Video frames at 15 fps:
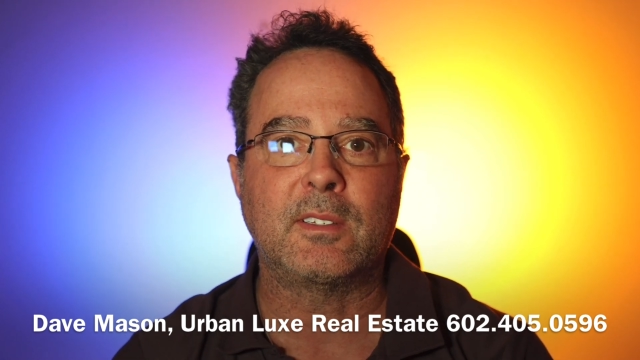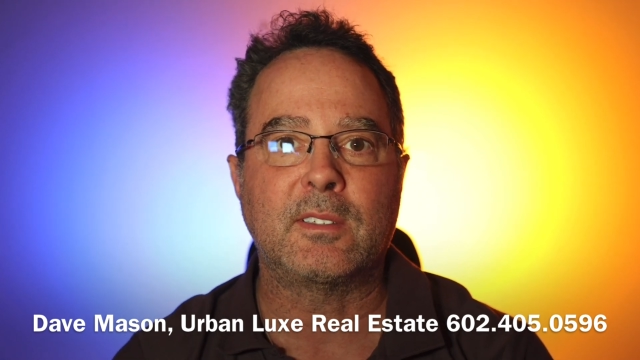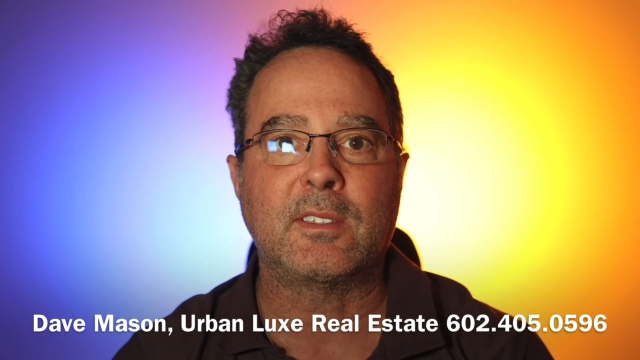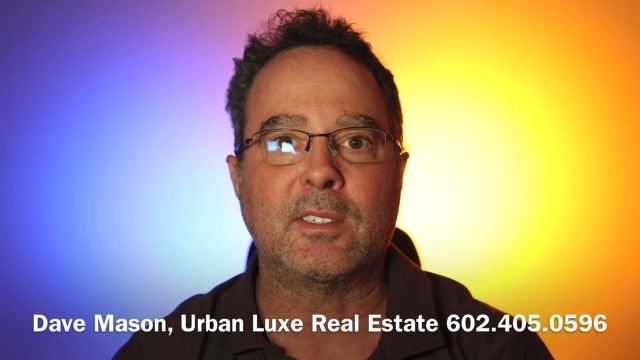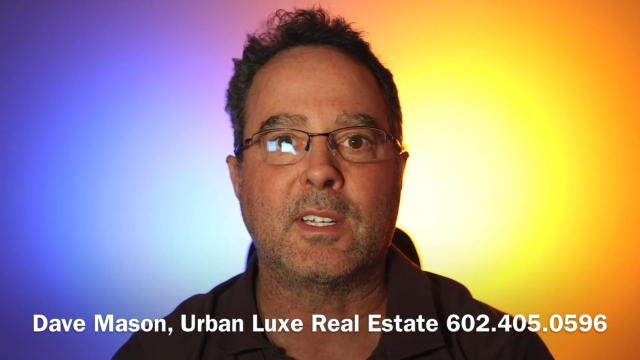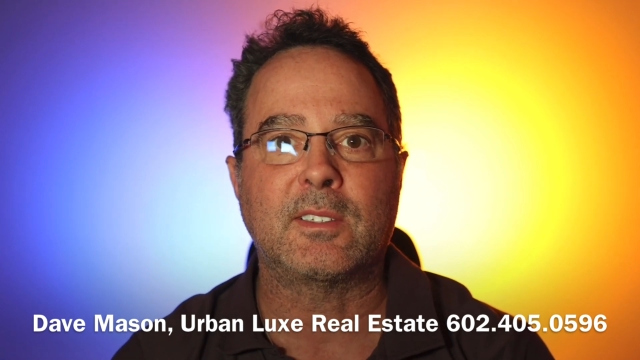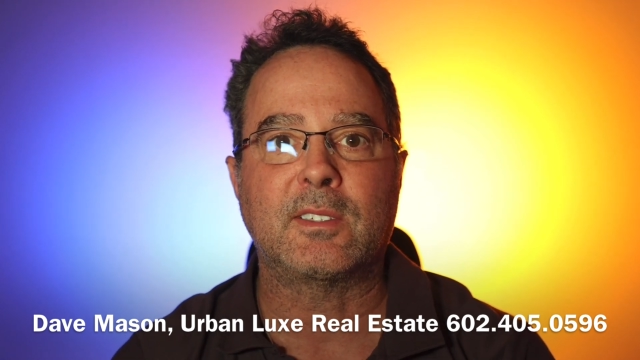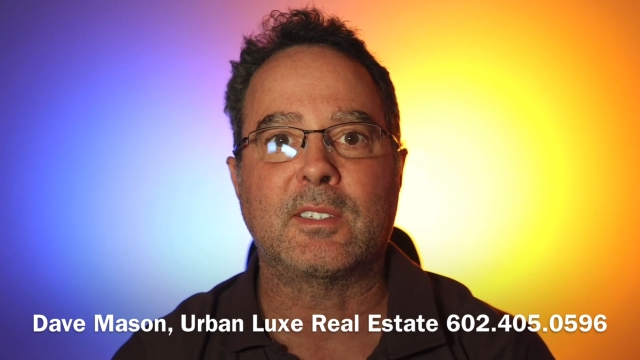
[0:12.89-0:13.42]

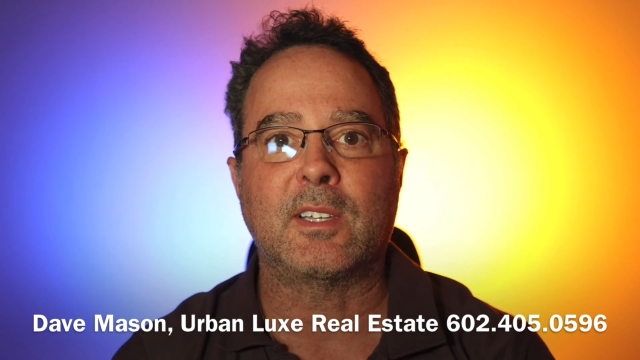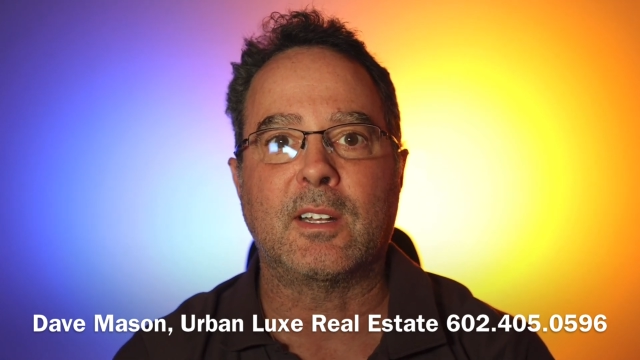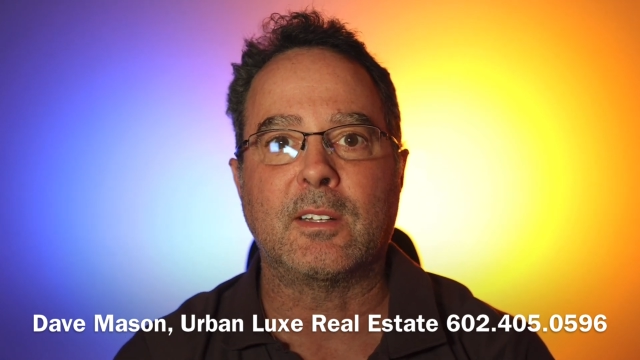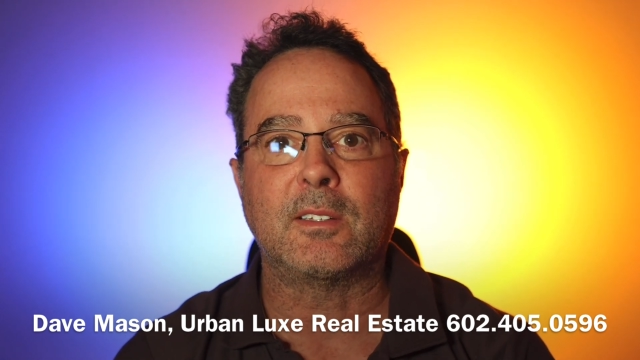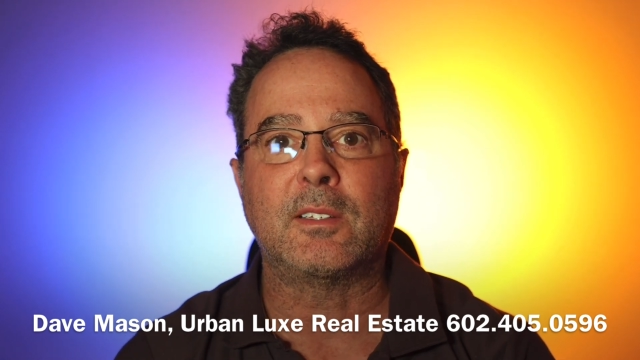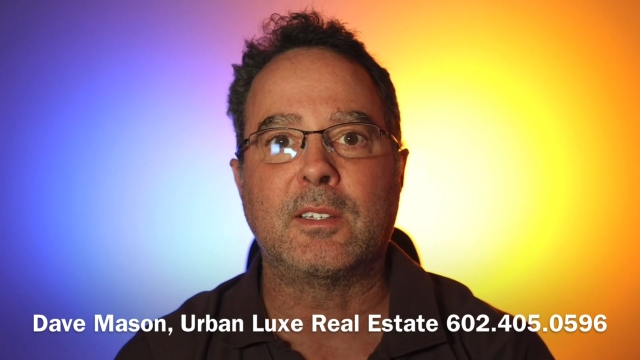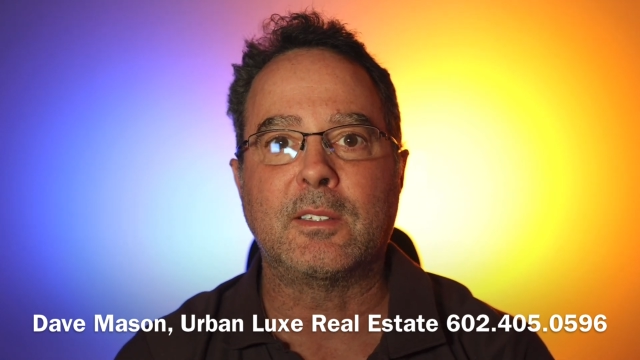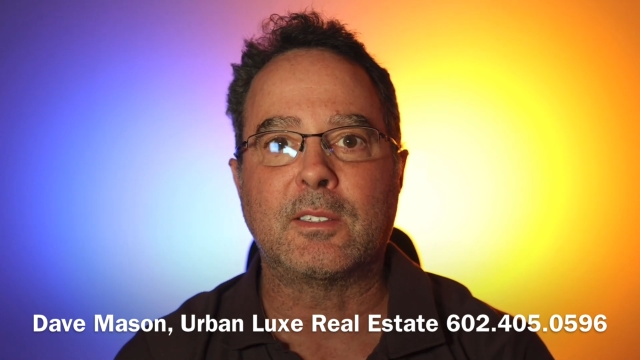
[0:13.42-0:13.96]
It's not
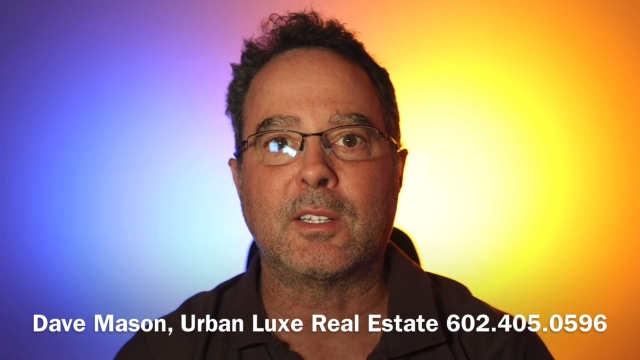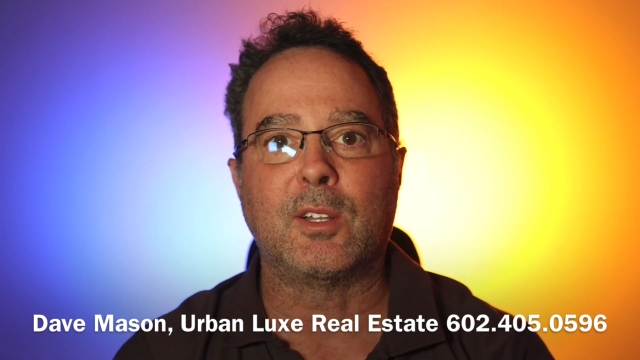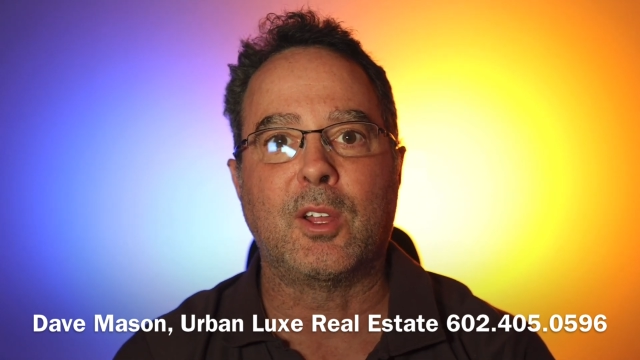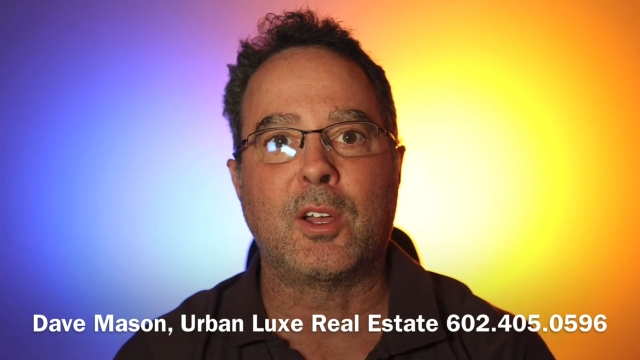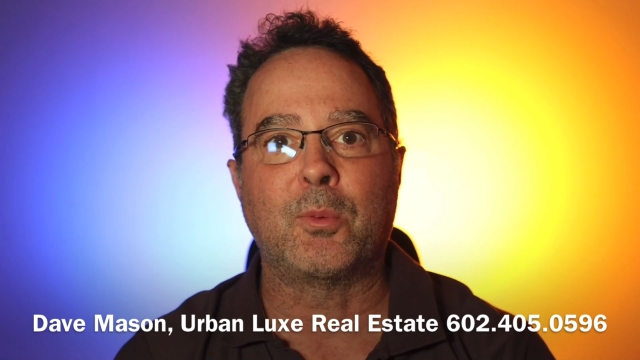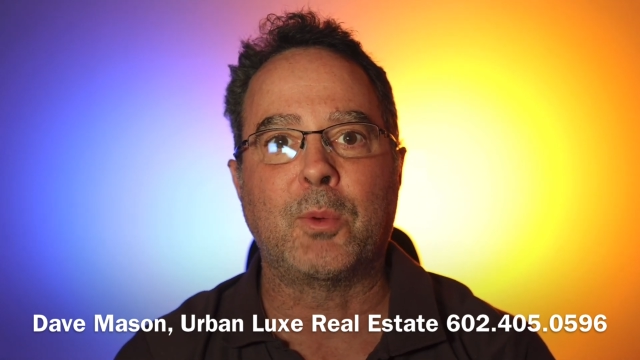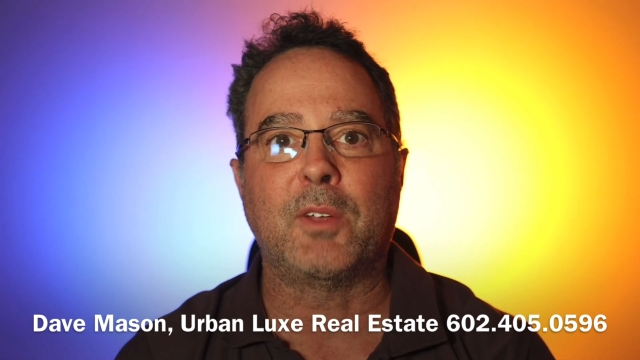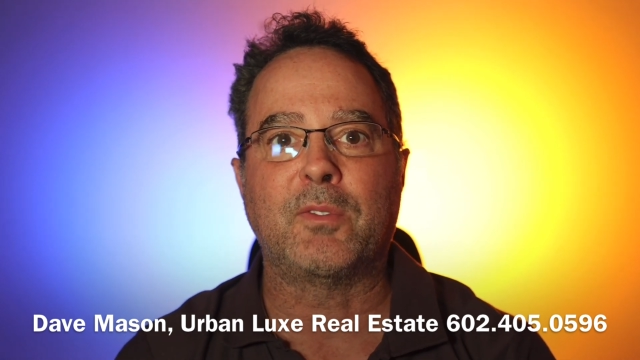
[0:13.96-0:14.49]
settled, it's a
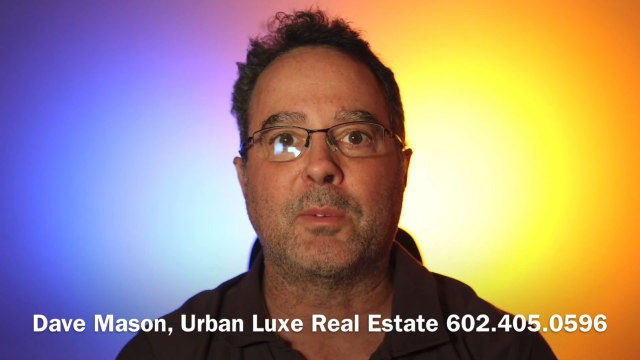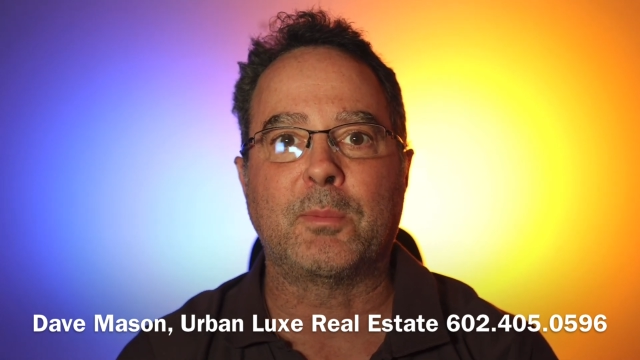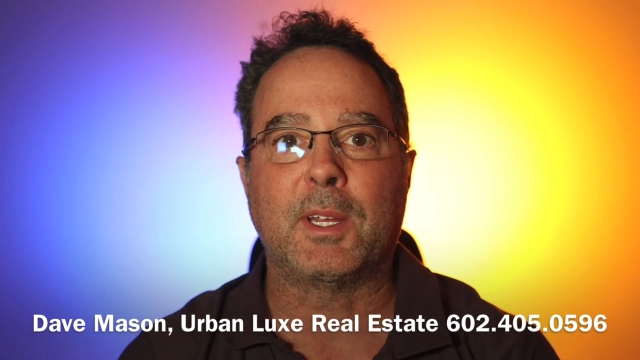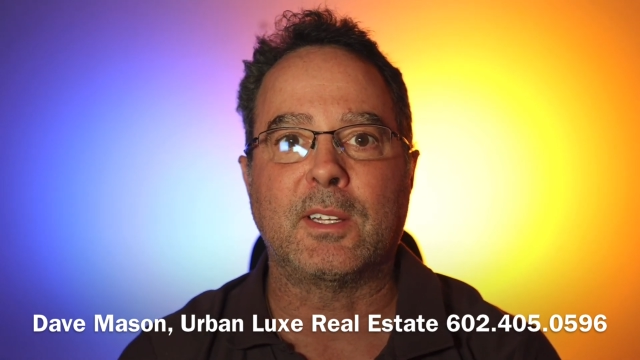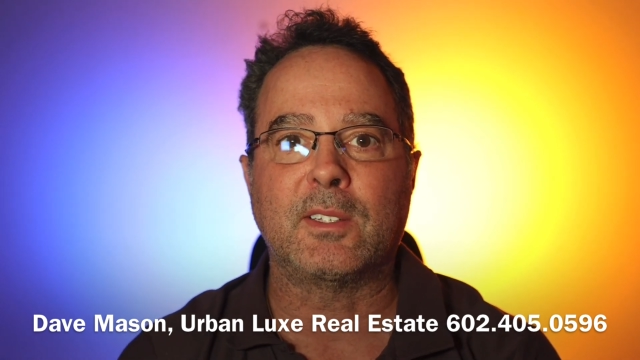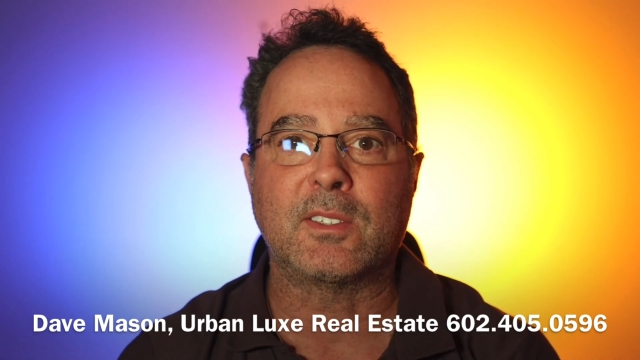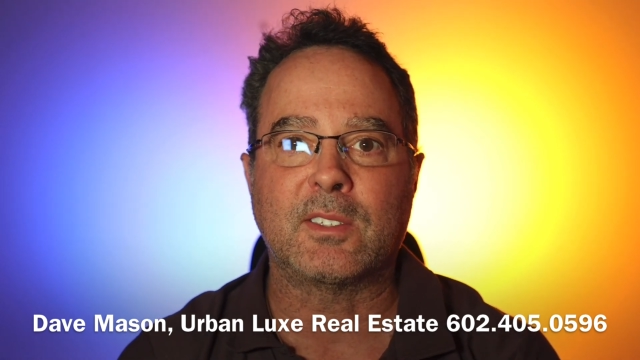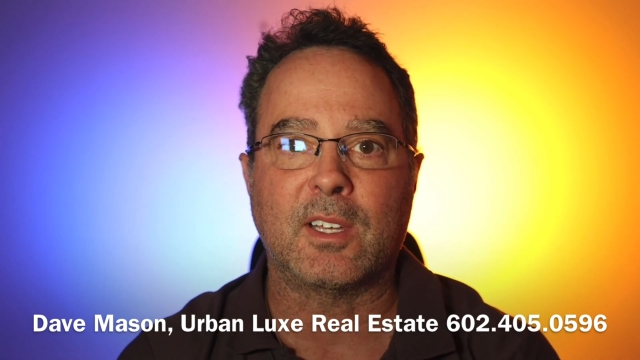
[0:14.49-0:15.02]
long way from
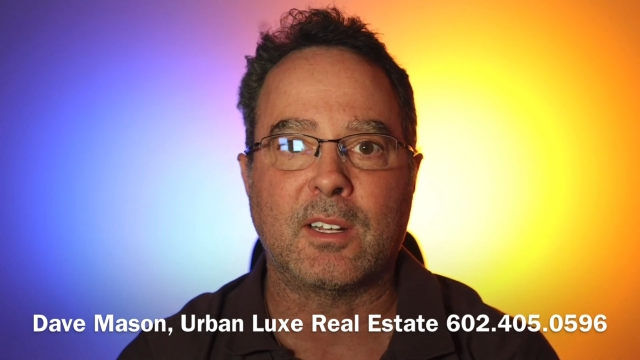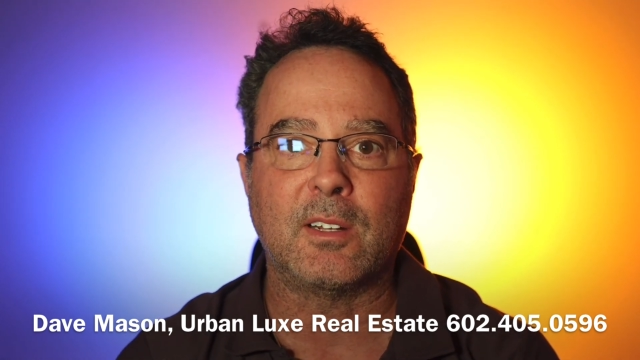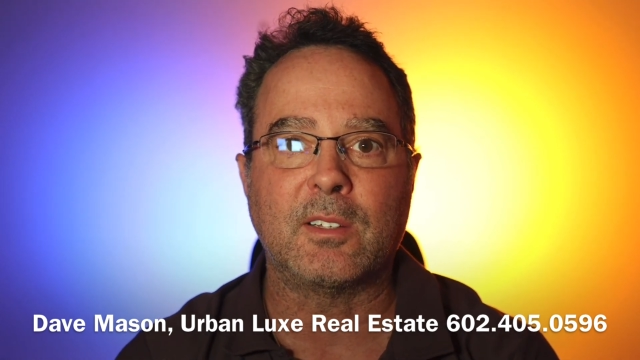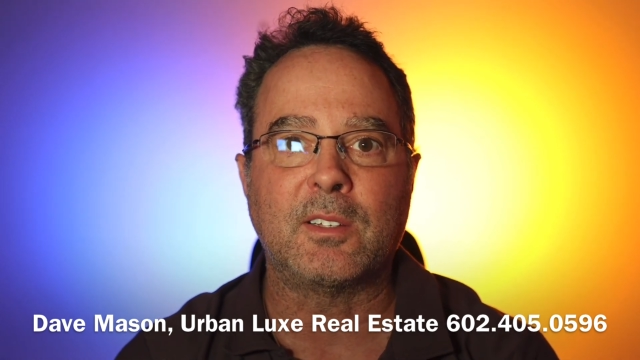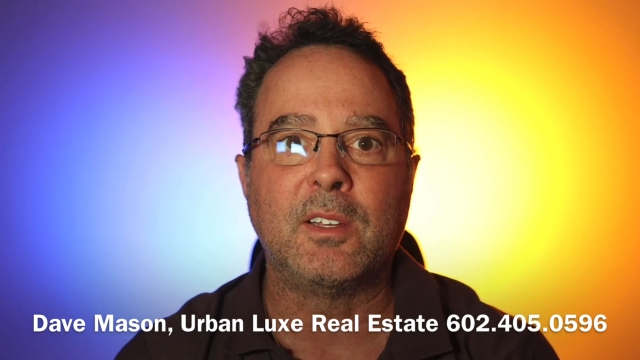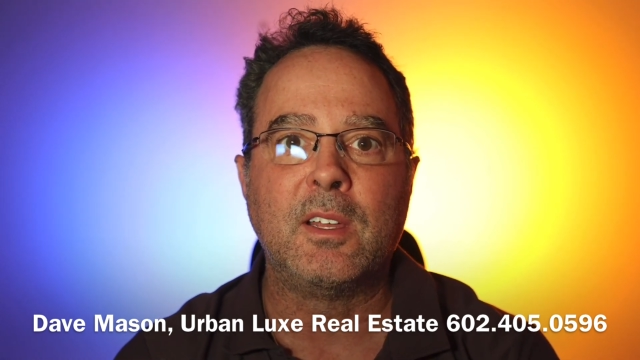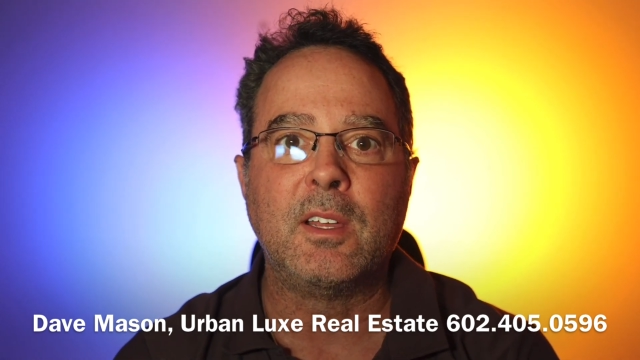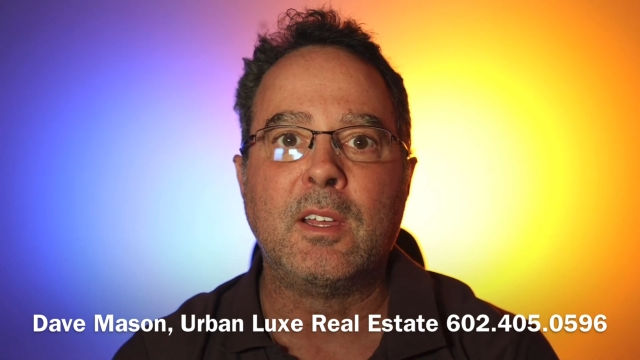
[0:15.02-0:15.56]
getting settled.